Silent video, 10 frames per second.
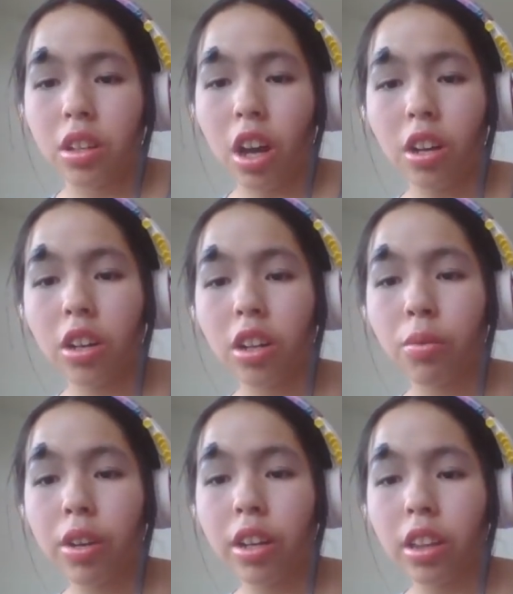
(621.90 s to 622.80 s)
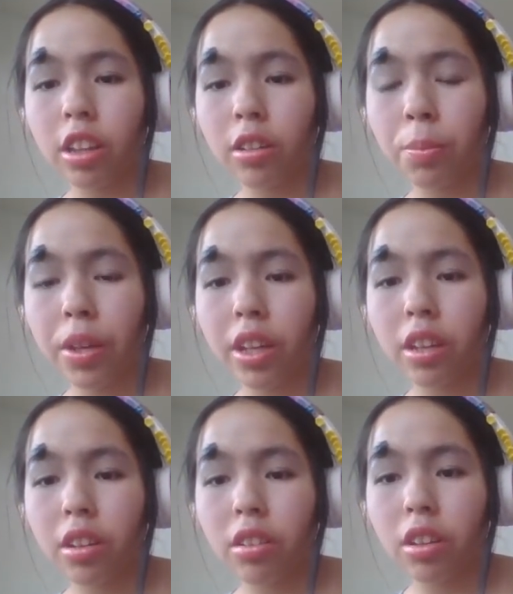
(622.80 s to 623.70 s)
I'm gonna read a little
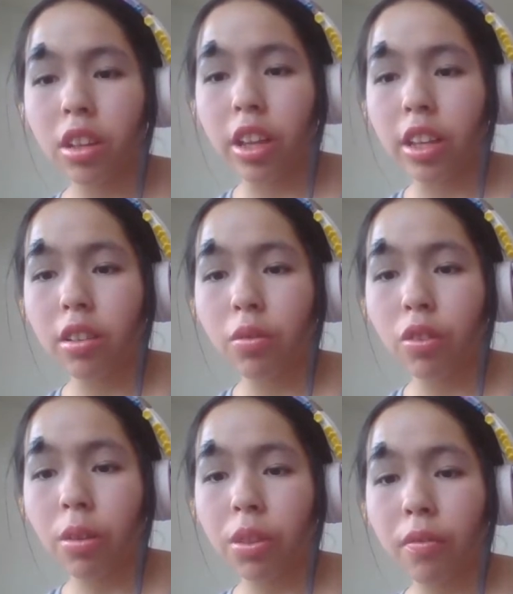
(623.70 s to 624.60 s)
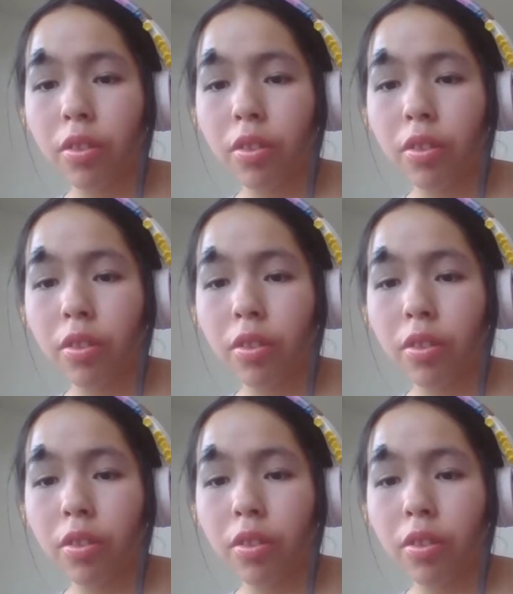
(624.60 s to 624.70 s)
bit, like from